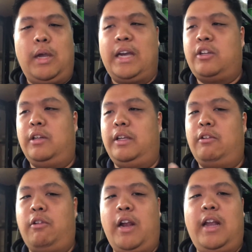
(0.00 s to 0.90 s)
actually
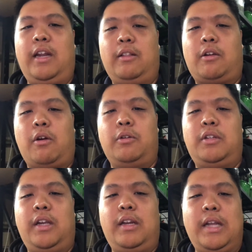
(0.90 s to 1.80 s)
creating the
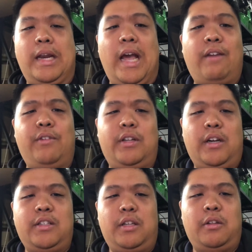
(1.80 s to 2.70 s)
content and
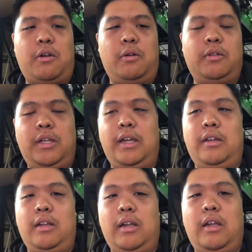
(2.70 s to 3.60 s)
advertising the
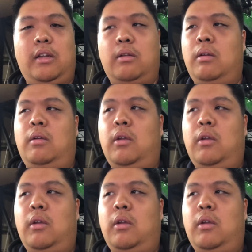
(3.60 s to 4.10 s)
content and